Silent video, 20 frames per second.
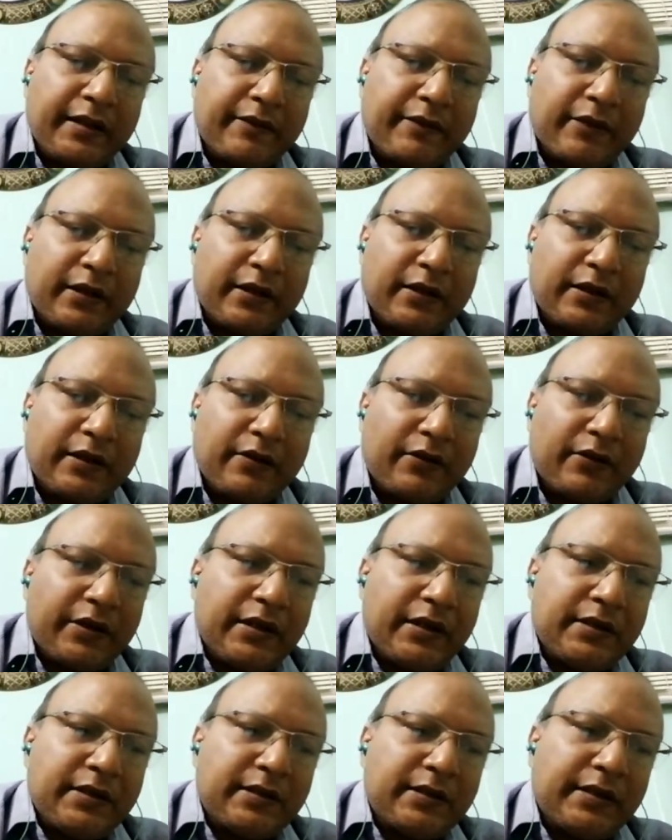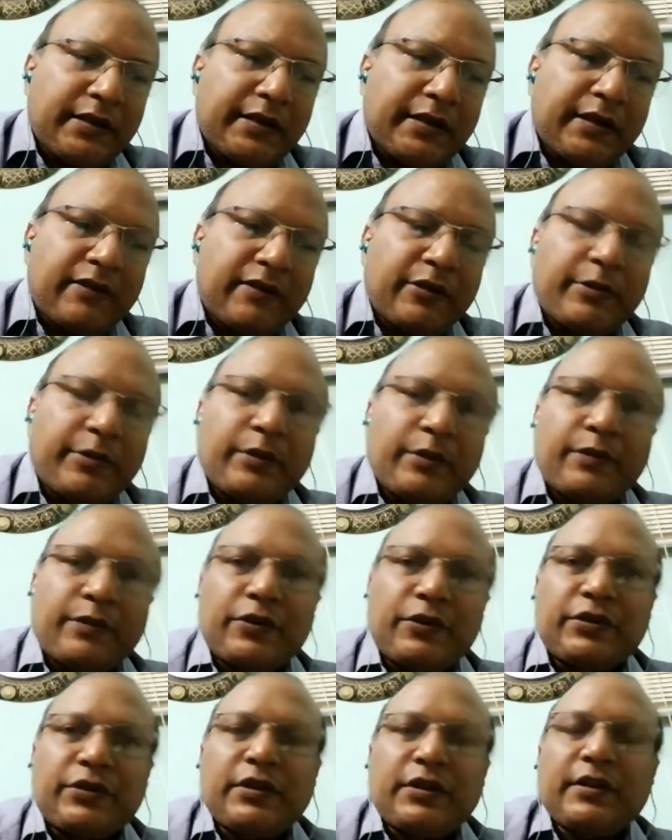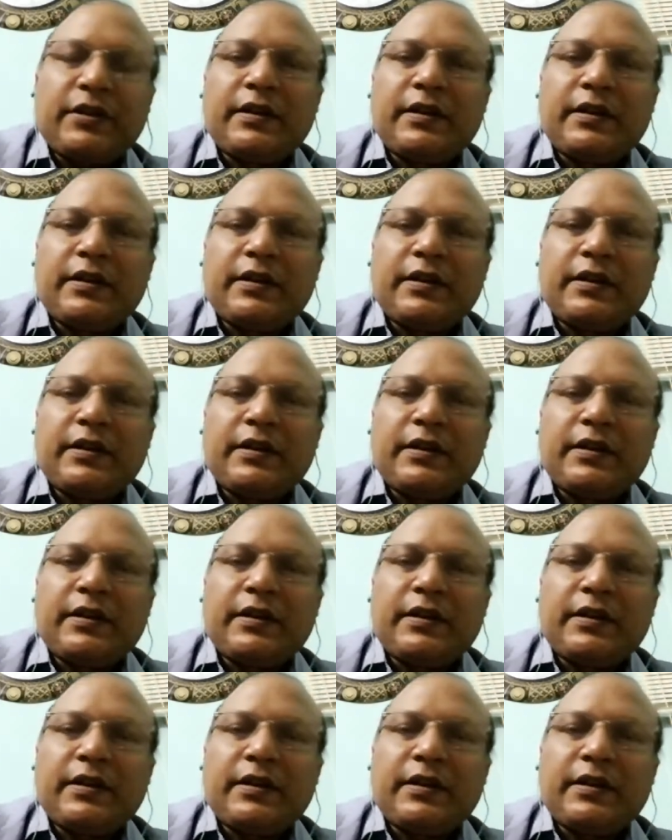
Okay, so in equilibrium position, the